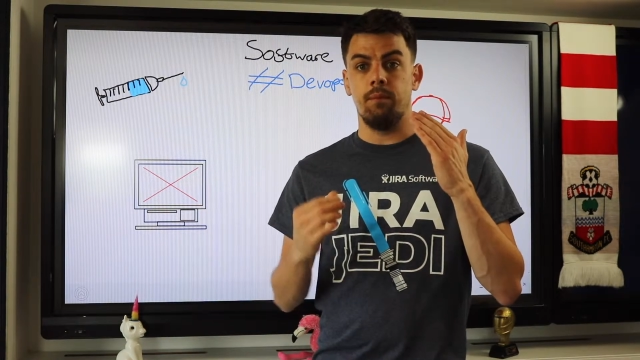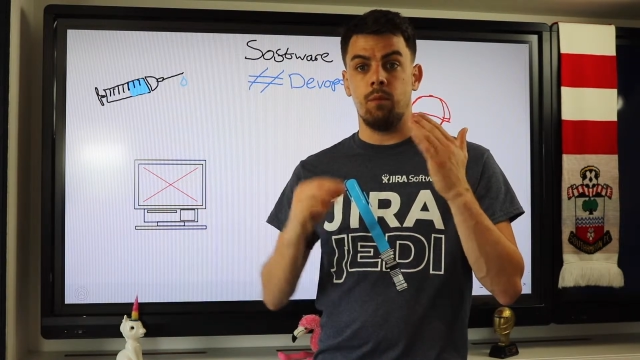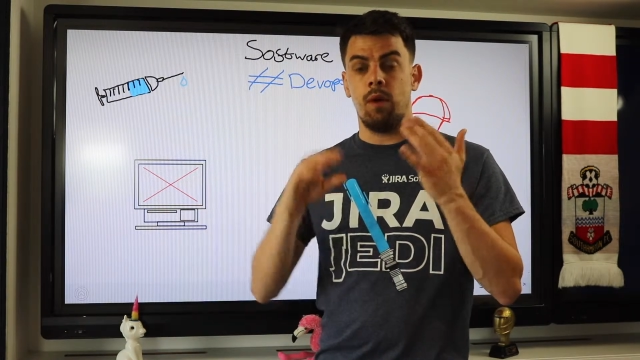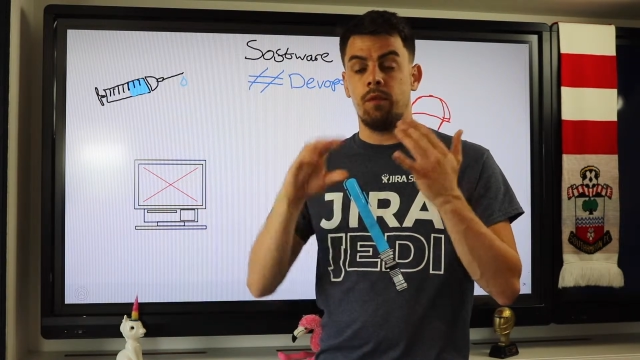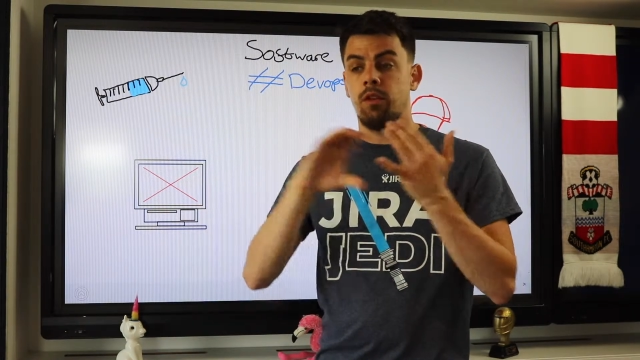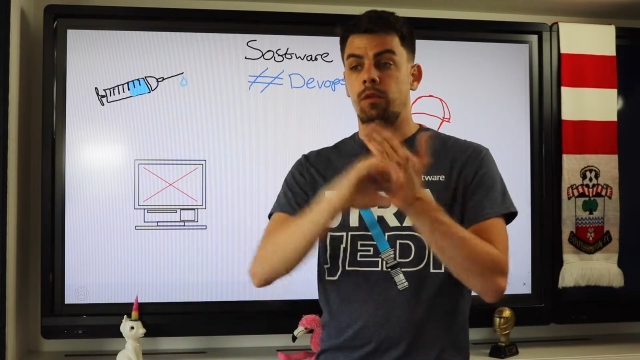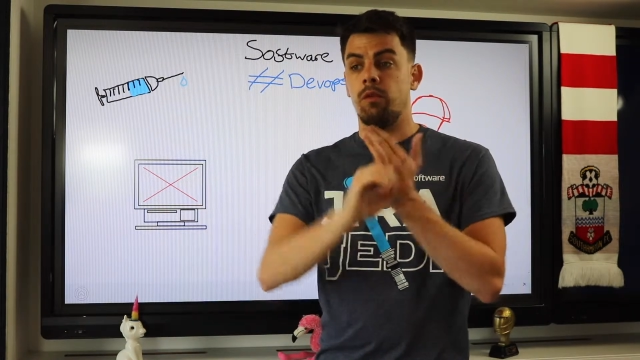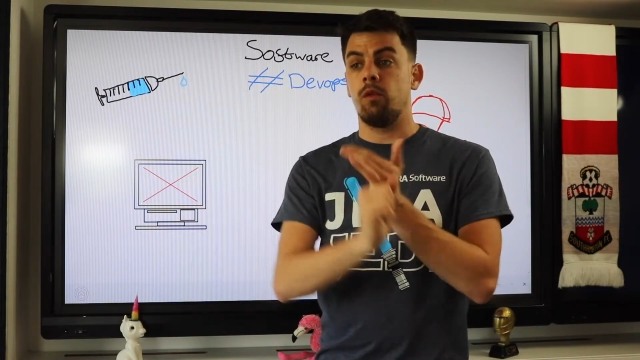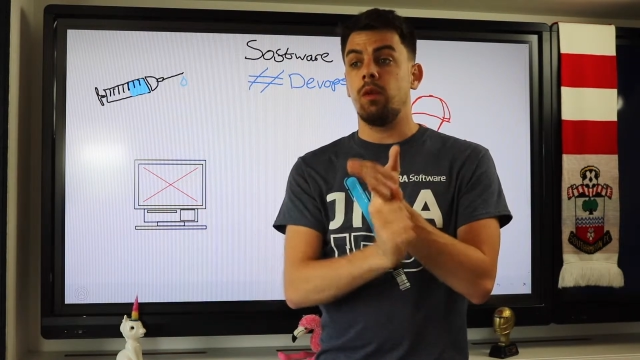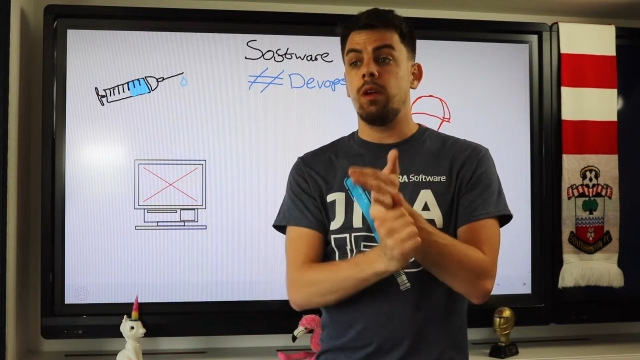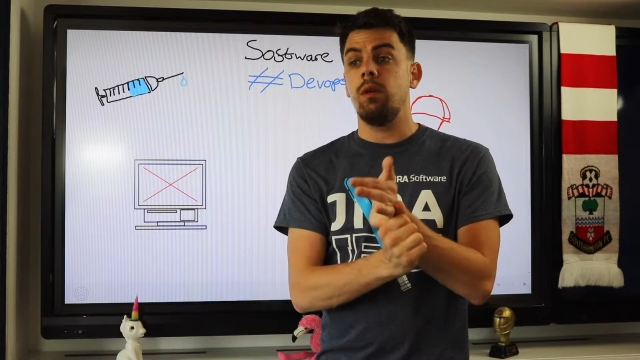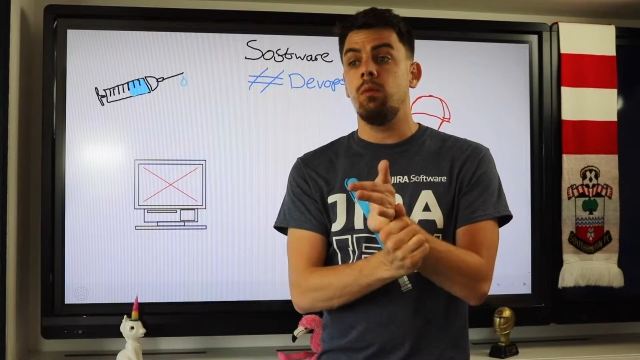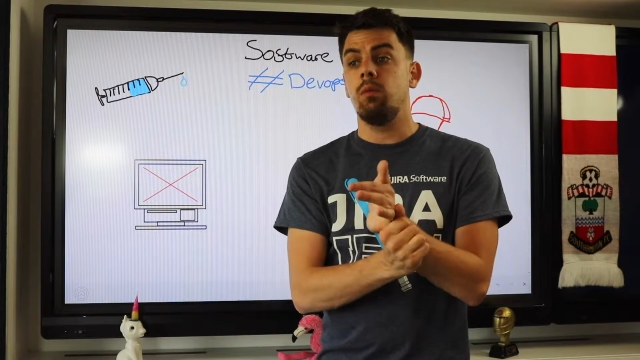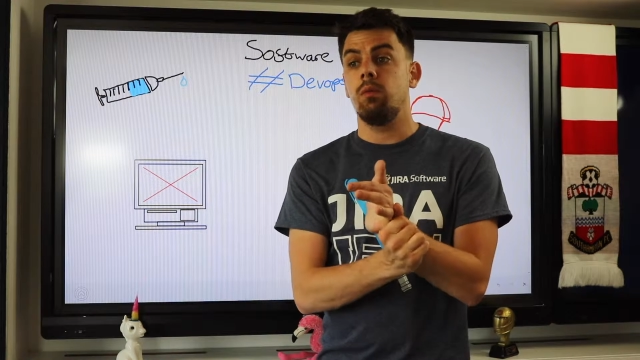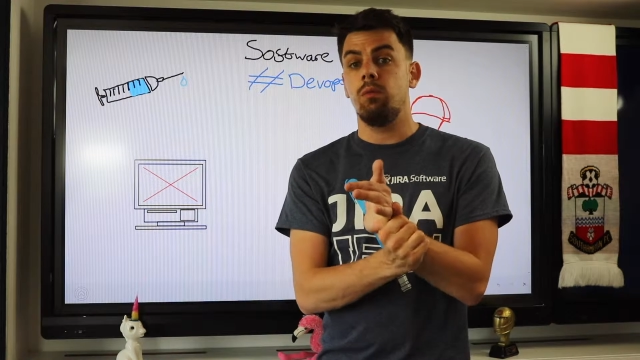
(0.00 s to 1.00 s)
whether you've
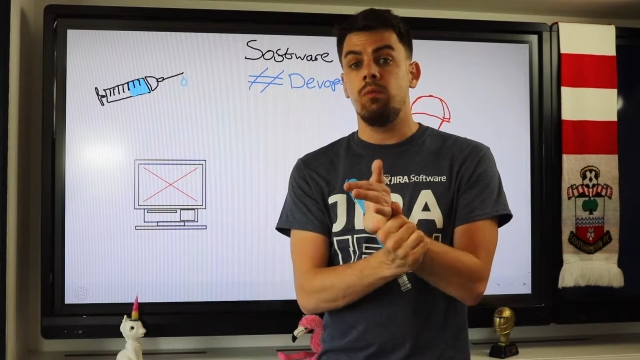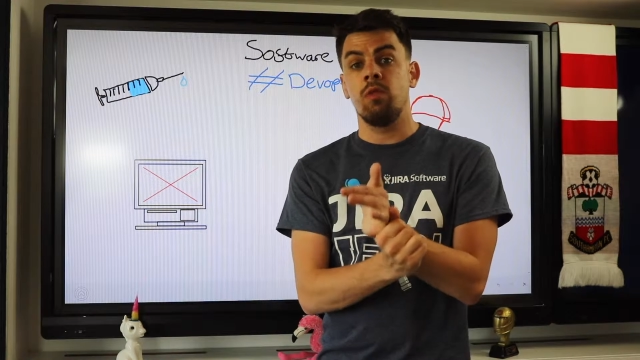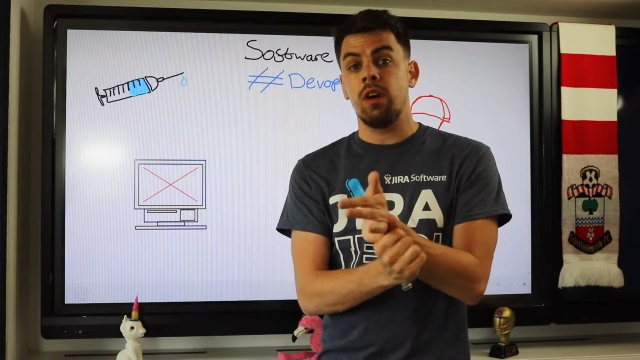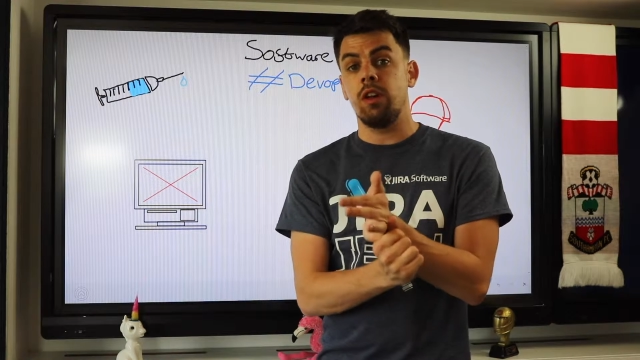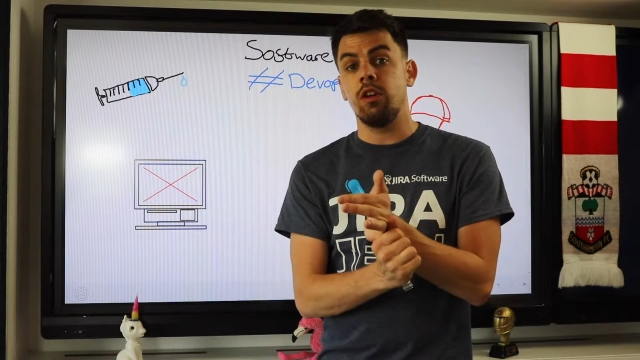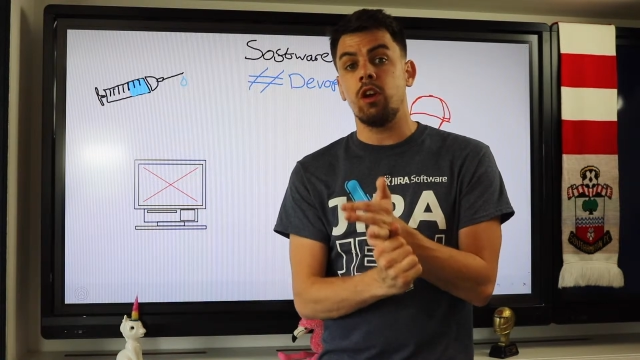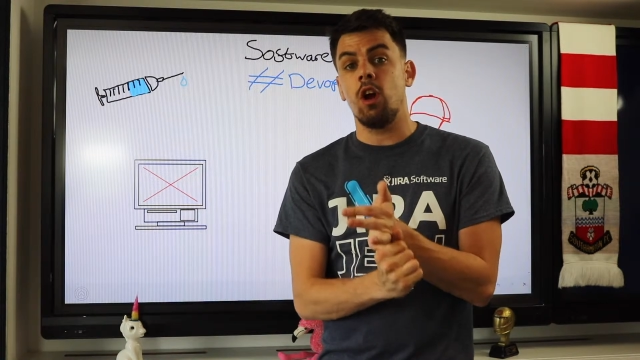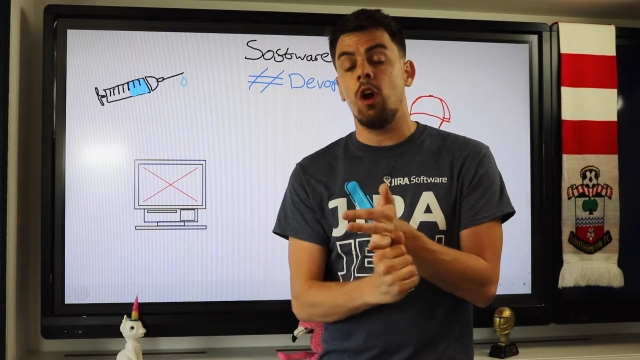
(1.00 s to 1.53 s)
already written your